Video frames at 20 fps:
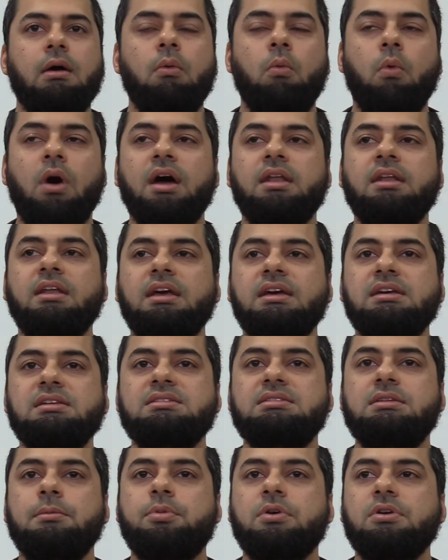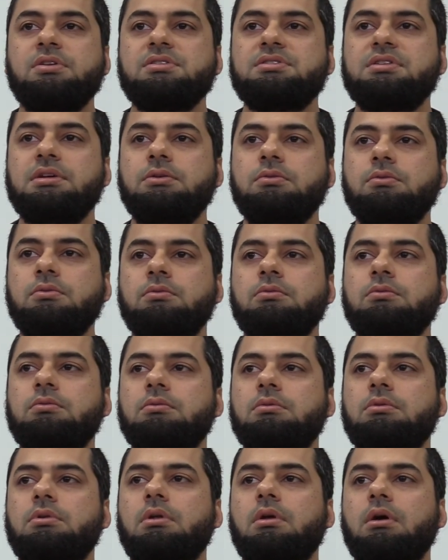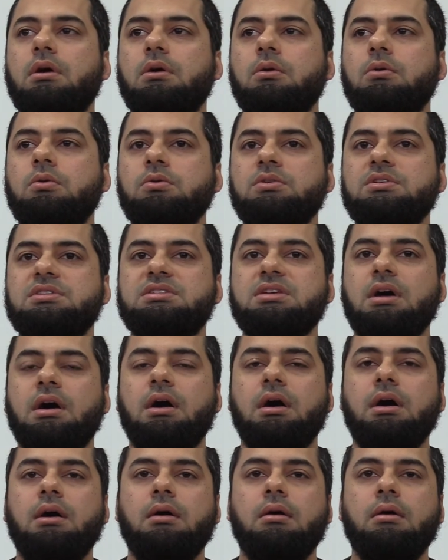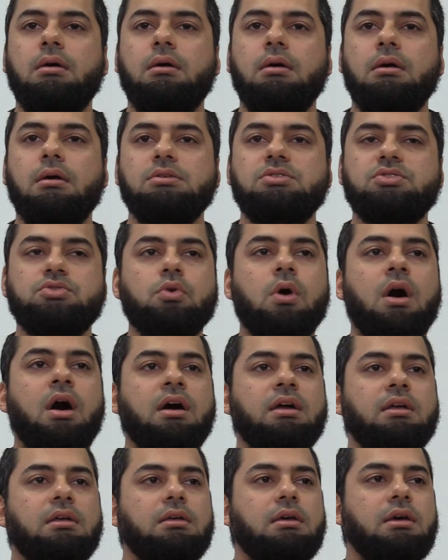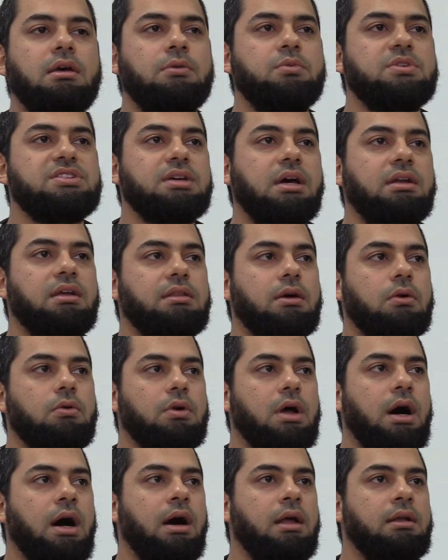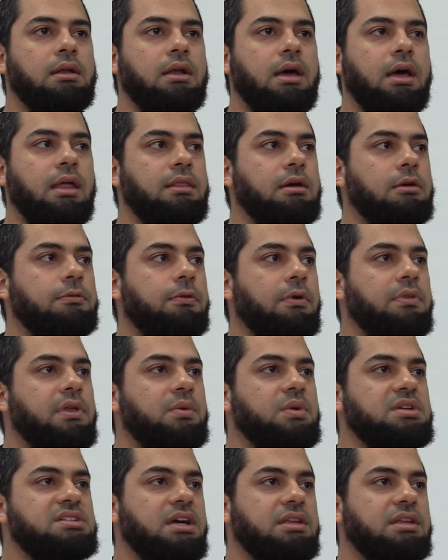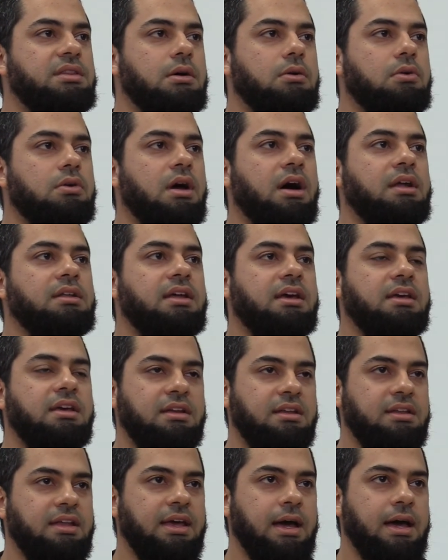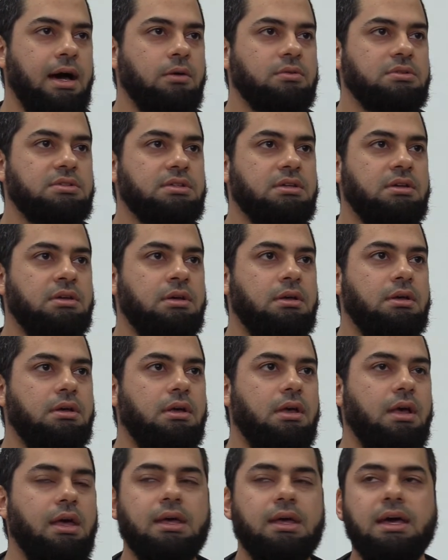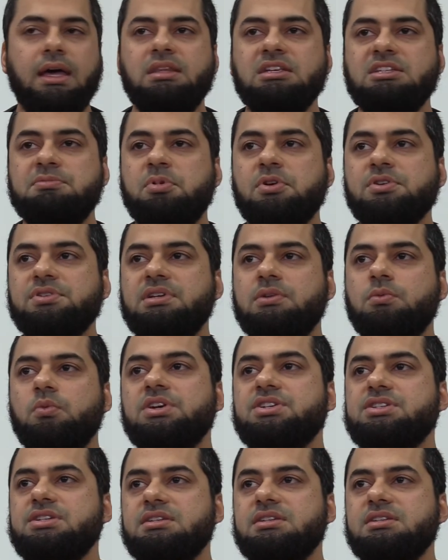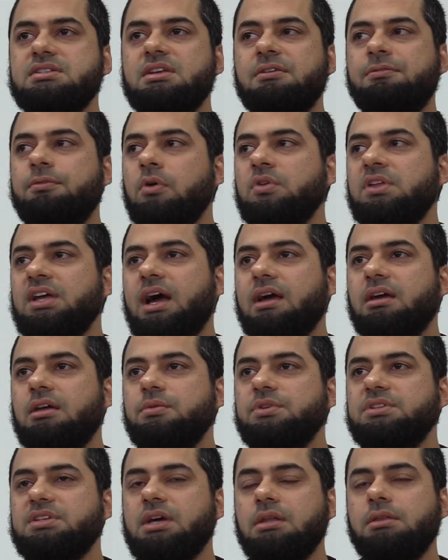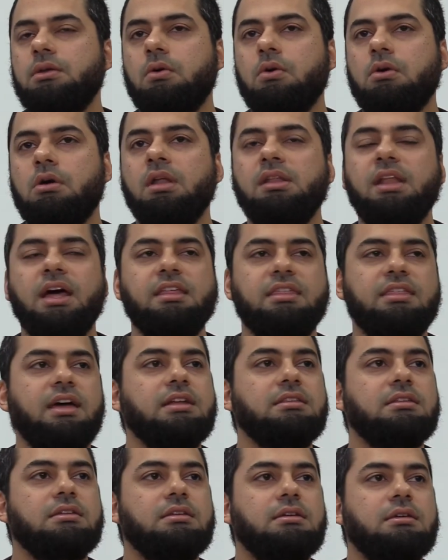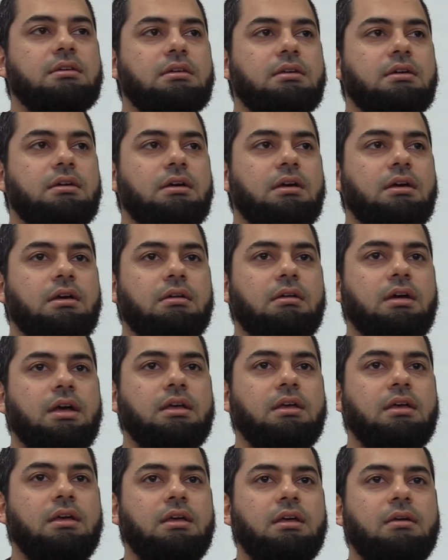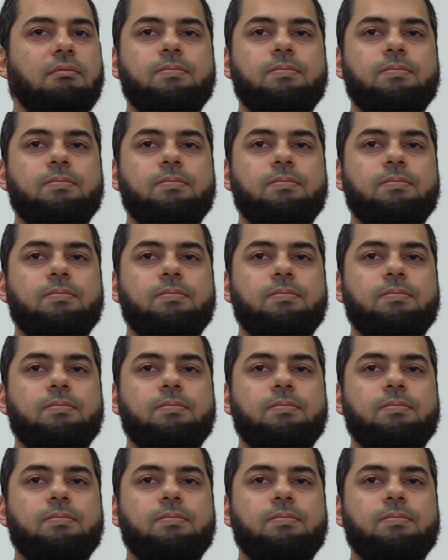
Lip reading: One is the person who is strong in reciting the Quran, and therefore they recite the Quran day in and day out. And this person wishes, if only I can recite the Quran like that, right?